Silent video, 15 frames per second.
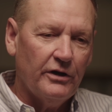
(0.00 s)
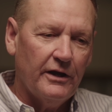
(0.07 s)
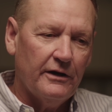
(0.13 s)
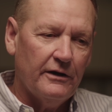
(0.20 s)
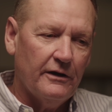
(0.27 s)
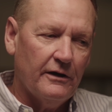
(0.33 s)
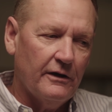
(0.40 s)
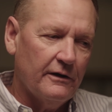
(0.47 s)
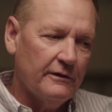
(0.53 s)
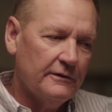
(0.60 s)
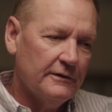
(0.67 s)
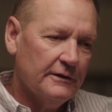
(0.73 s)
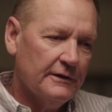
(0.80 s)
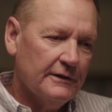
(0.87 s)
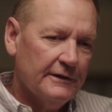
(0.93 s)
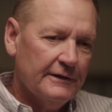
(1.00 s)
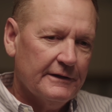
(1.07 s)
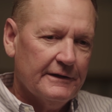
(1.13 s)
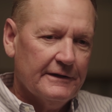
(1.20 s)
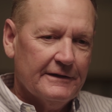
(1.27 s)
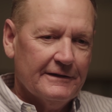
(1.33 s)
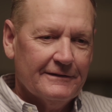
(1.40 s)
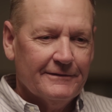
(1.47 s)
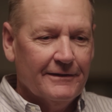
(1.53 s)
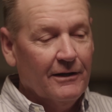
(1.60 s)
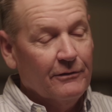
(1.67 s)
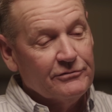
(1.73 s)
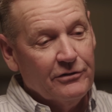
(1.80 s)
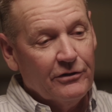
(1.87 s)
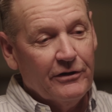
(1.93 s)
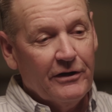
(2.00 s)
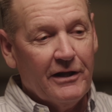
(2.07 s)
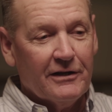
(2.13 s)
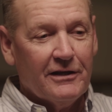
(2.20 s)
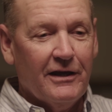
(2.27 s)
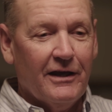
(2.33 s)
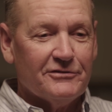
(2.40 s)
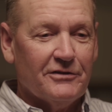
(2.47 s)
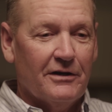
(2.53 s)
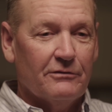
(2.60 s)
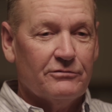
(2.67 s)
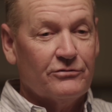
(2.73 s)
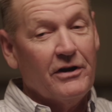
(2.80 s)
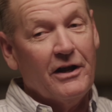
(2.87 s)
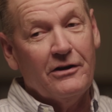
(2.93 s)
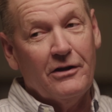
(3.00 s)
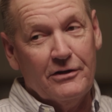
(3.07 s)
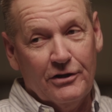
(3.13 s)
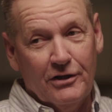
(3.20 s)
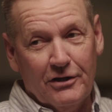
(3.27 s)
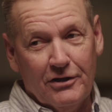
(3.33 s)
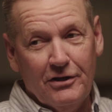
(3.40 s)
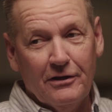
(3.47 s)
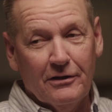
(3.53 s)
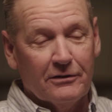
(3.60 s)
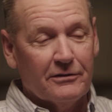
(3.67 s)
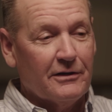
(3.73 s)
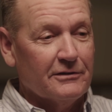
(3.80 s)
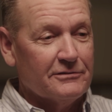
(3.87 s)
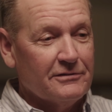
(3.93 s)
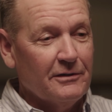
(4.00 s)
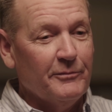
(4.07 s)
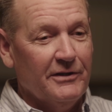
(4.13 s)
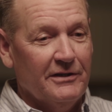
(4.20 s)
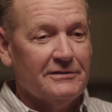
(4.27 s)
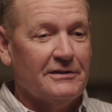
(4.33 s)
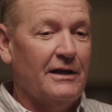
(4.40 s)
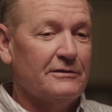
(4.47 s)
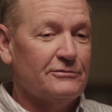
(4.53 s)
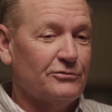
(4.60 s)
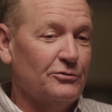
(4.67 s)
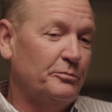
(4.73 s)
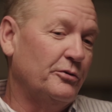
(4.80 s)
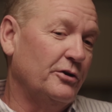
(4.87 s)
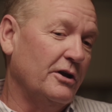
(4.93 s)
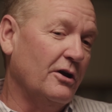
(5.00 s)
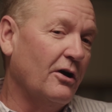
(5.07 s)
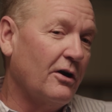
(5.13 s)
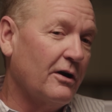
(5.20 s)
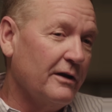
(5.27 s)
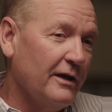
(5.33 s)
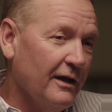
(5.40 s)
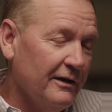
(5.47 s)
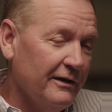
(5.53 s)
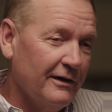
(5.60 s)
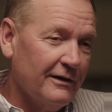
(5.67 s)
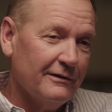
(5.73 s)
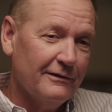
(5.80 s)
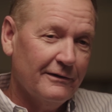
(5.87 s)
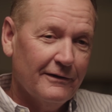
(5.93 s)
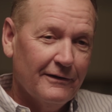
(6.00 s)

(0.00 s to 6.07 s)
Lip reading: and I was learning how to catch, and I was trying not to get killed because some of these guys threw pretty hard down there.